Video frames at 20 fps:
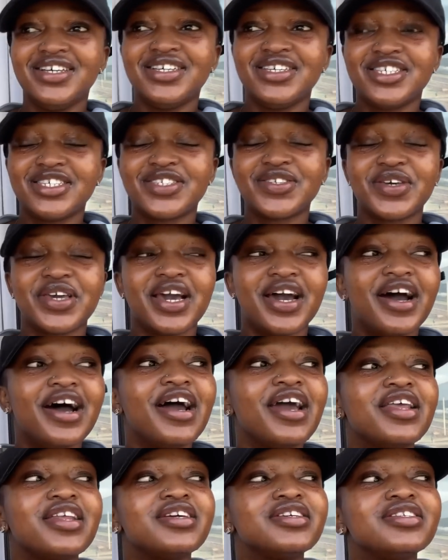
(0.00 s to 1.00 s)
So yeah,
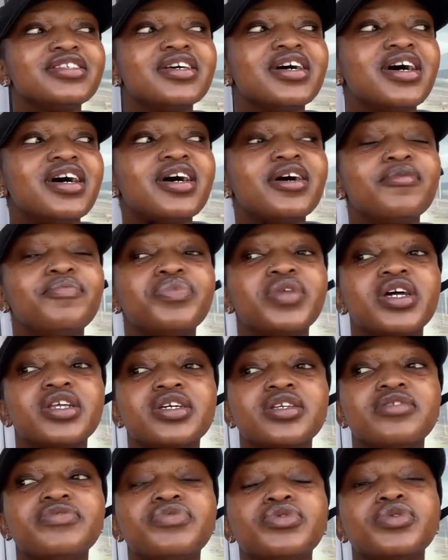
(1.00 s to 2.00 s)
I need a
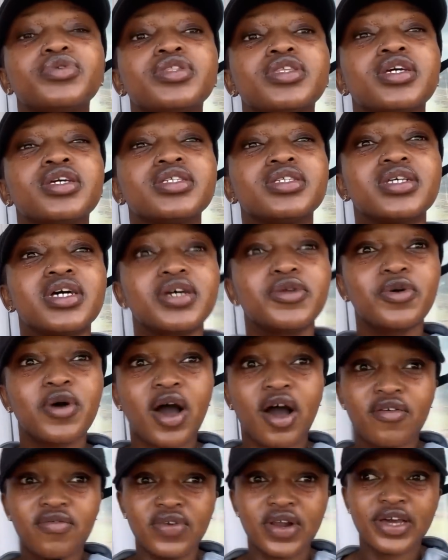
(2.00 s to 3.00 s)
few things. I don't
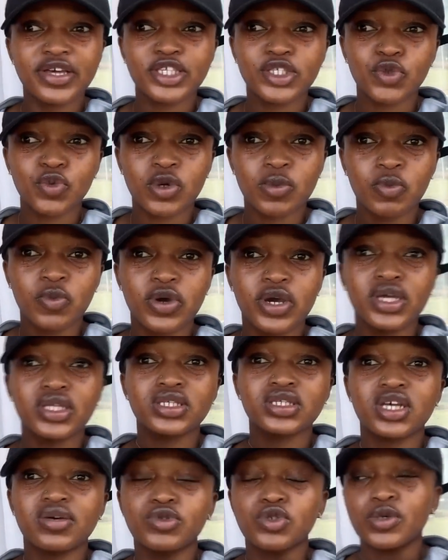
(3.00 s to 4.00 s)
have like swimwear and
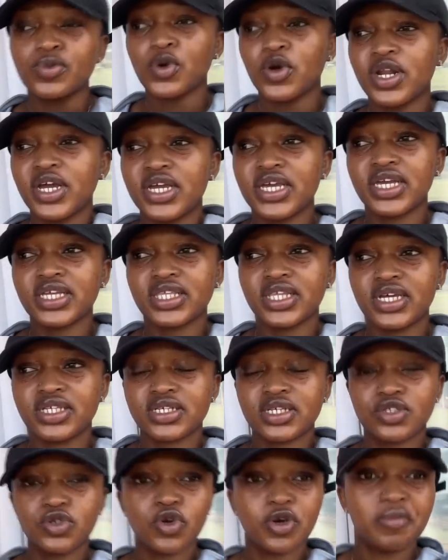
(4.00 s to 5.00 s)
stuff, so I'm gonna get that
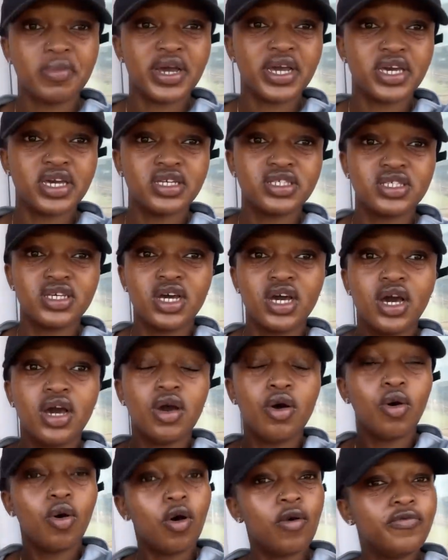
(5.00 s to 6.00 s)
at Toy Market.
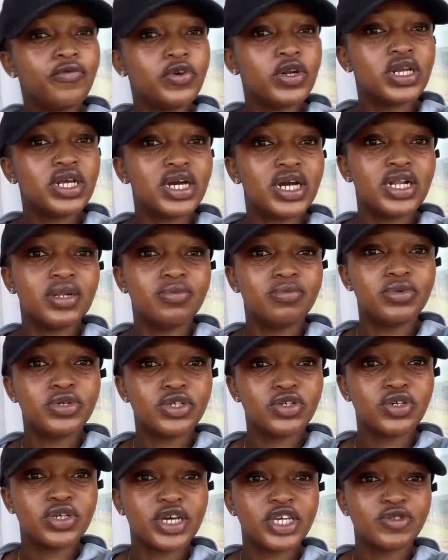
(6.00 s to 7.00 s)
Hopefully I'll
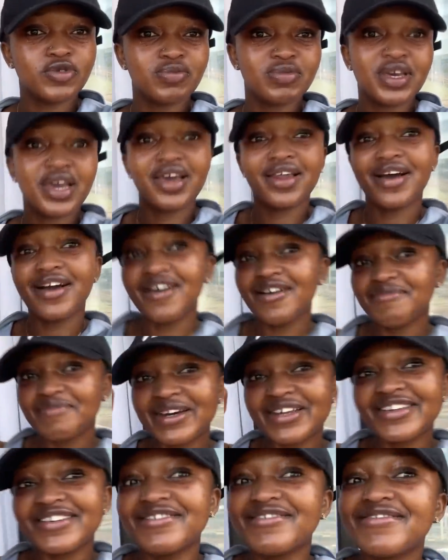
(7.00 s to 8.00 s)
bring you guys with me. And
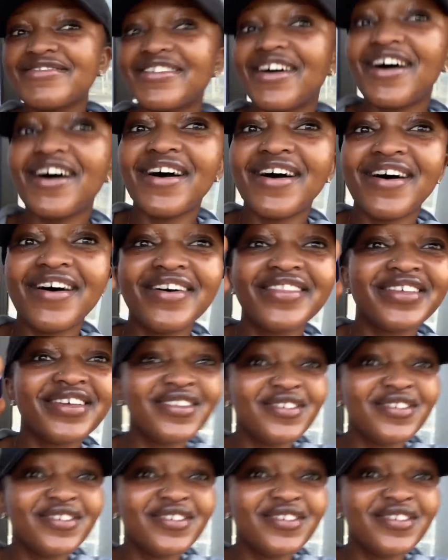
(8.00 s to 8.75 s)
my nails done.